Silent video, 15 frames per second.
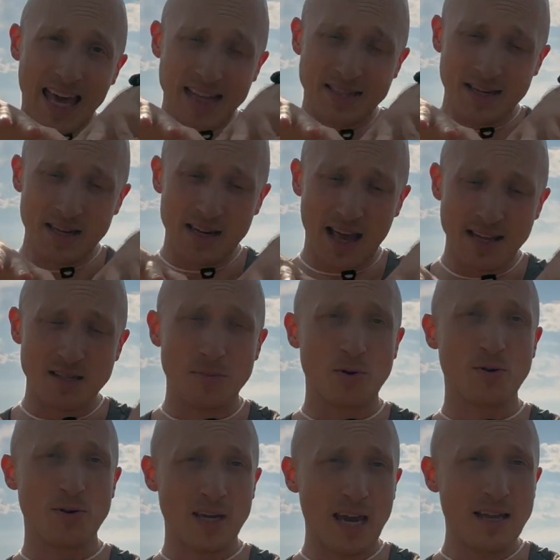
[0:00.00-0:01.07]
It didn't end up
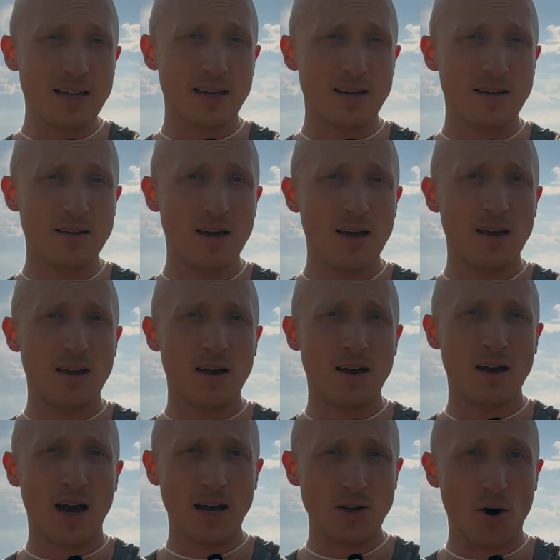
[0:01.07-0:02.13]
creating
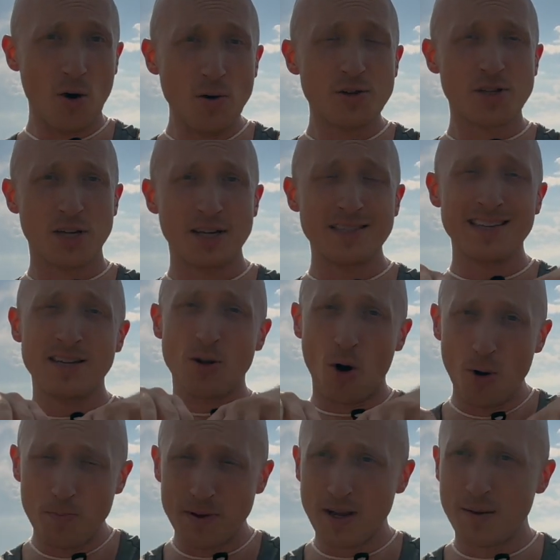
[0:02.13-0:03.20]
an ocean, didn't
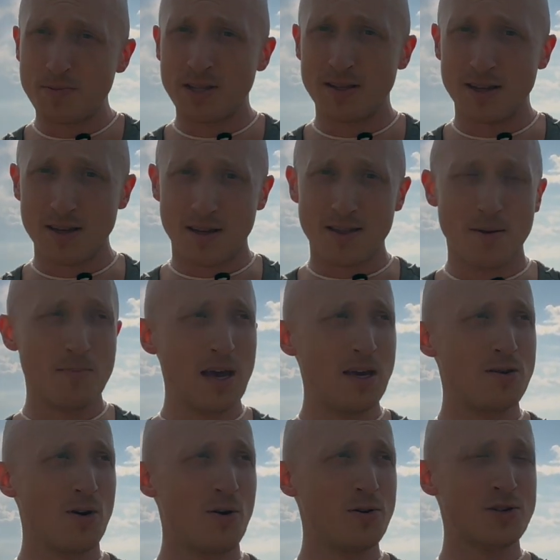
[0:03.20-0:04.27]
open up to the, the
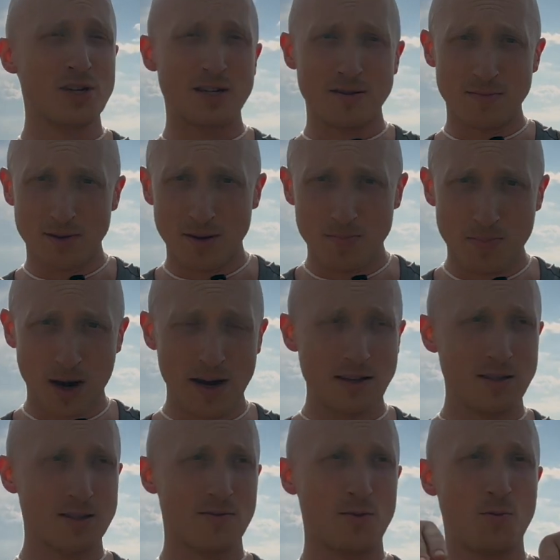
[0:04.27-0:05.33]
main ocean
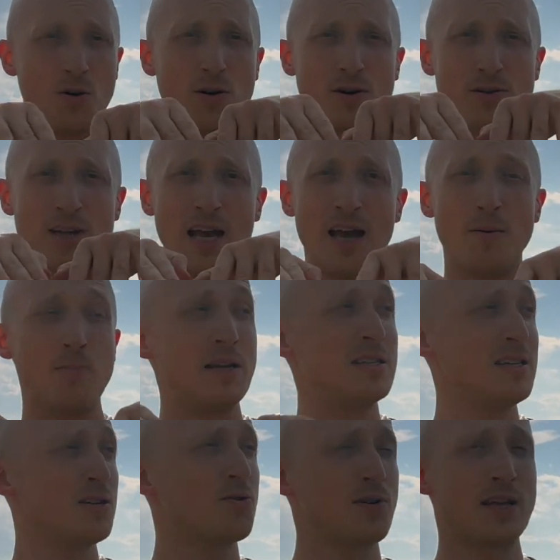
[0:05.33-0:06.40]
bodies of the world, but it
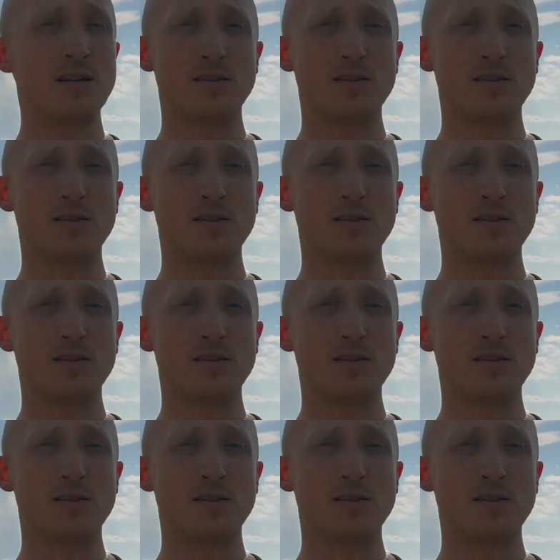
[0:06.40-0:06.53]
did create a